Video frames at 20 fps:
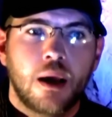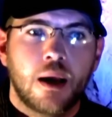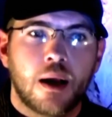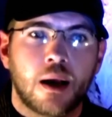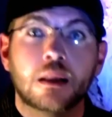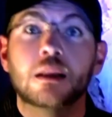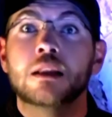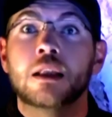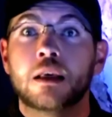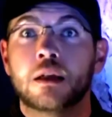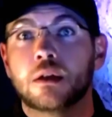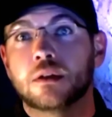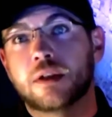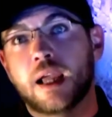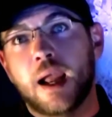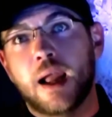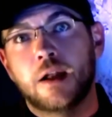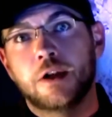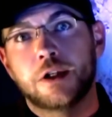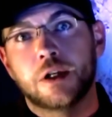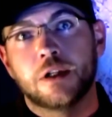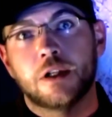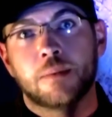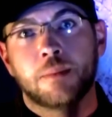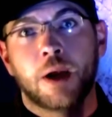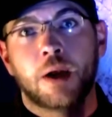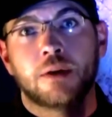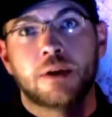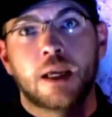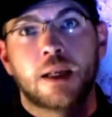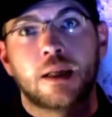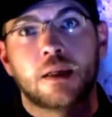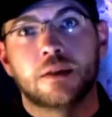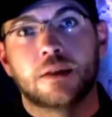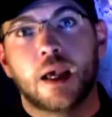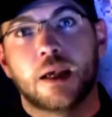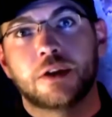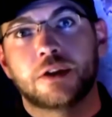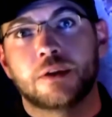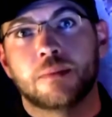A little tangent about getting
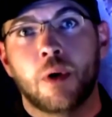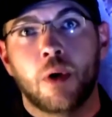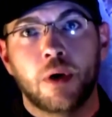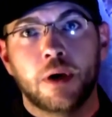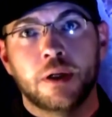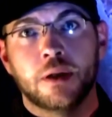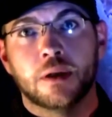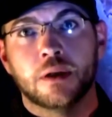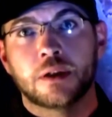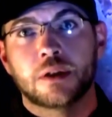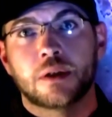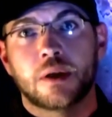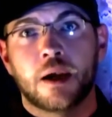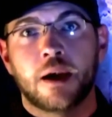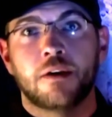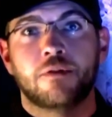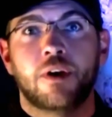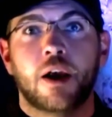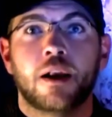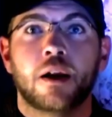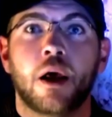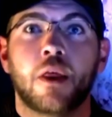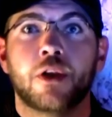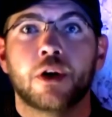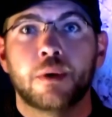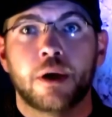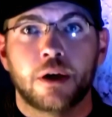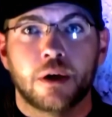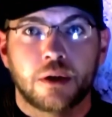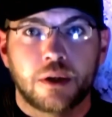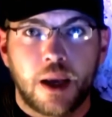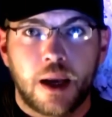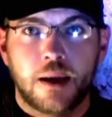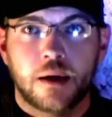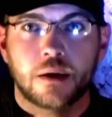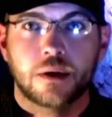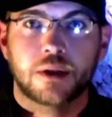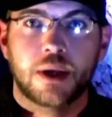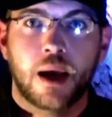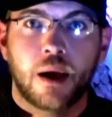testimonials. I've had other
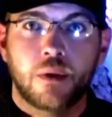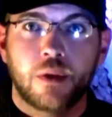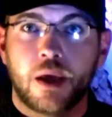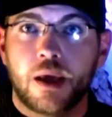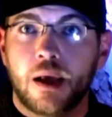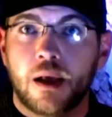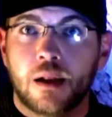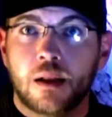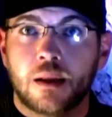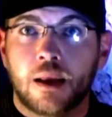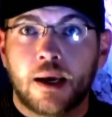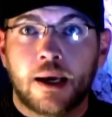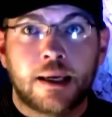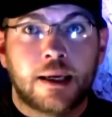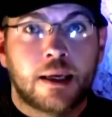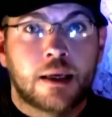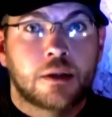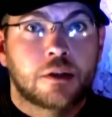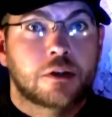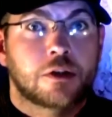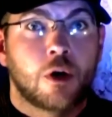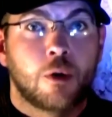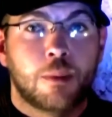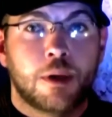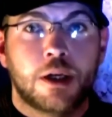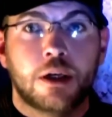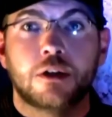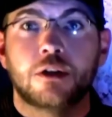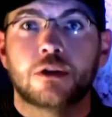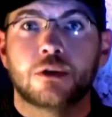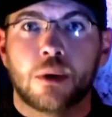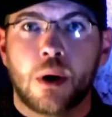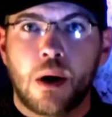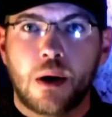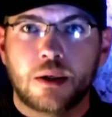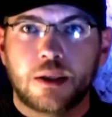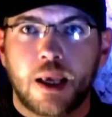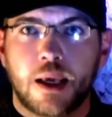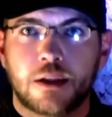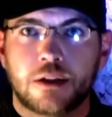entertainers how the hell I get so many
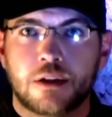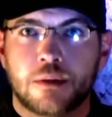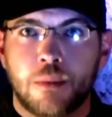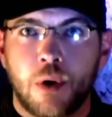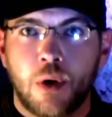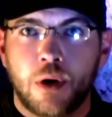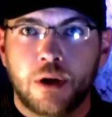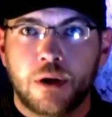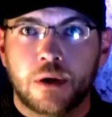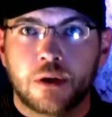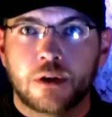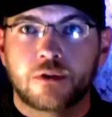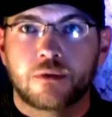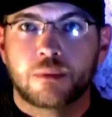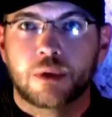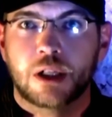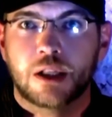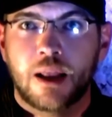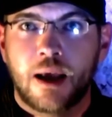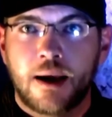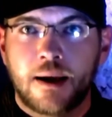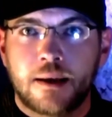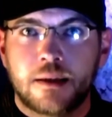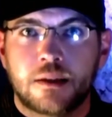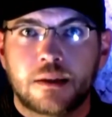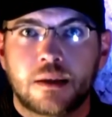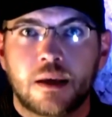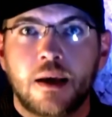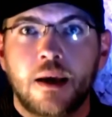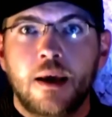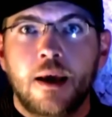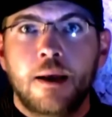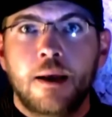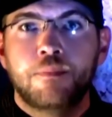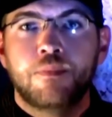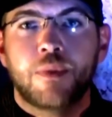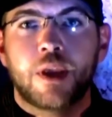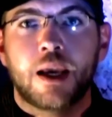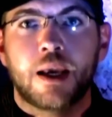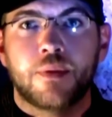strong testimonials from clients,
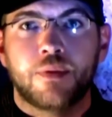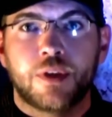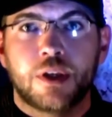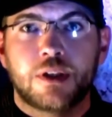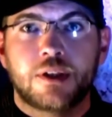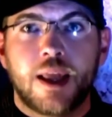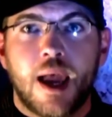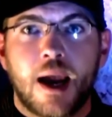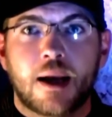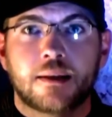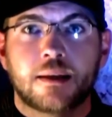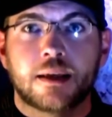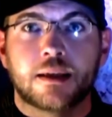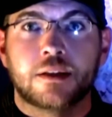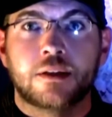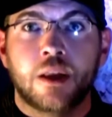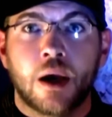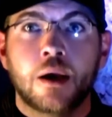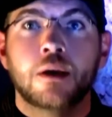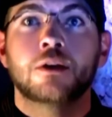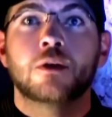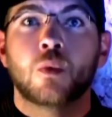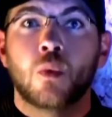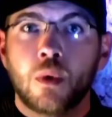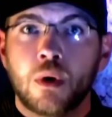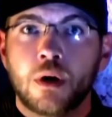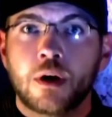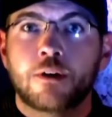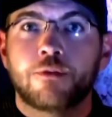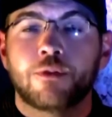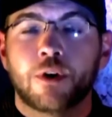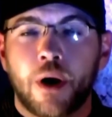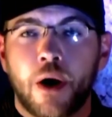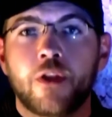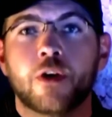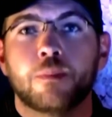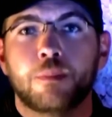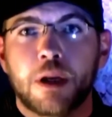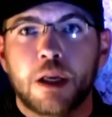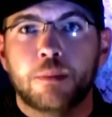and this tactic does work for
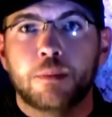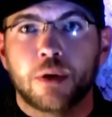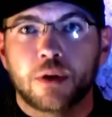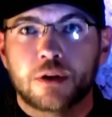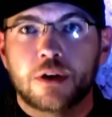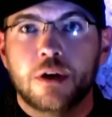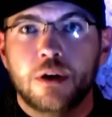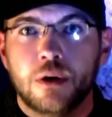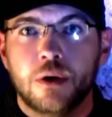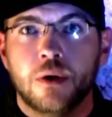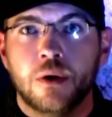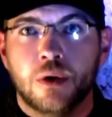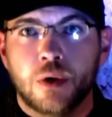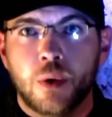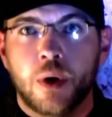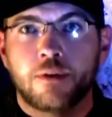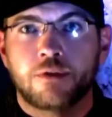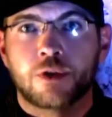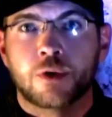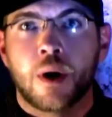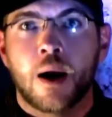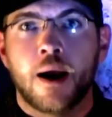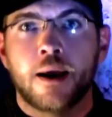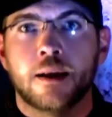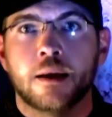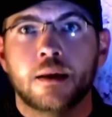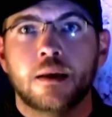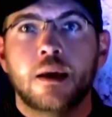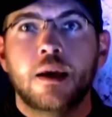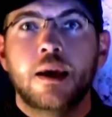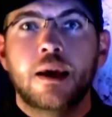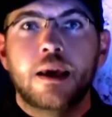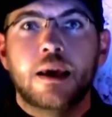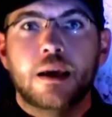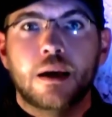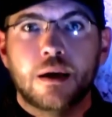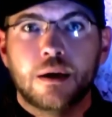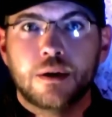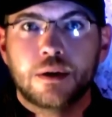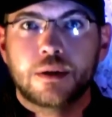other people too who have tried it.
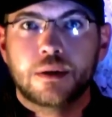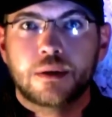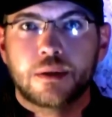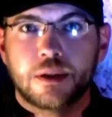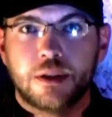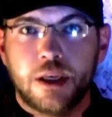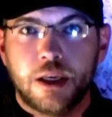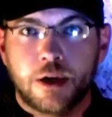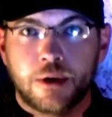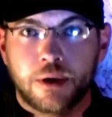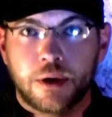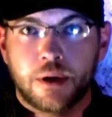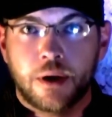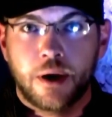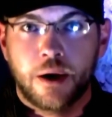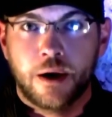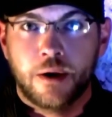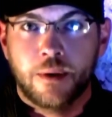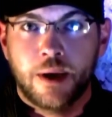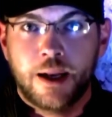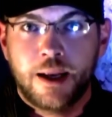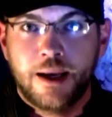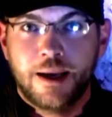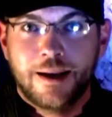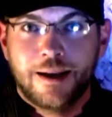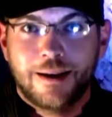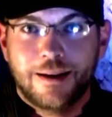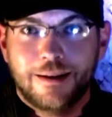Here's the secret. Are you ready?